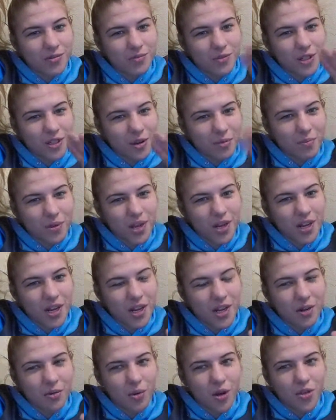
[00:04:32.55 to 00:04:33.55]
Was
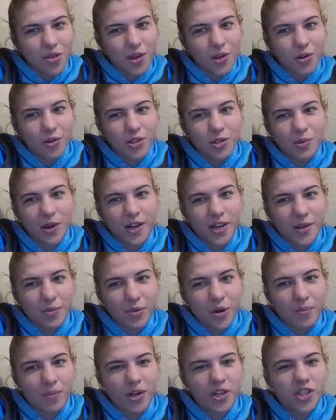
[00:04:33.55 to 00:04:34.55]
competing, won those, but I
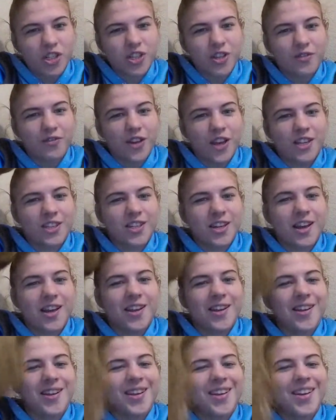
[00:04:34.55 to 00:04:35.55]
didn't want punched in the face
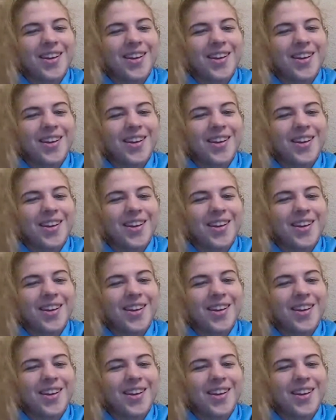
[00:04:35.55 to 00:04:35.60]
yet.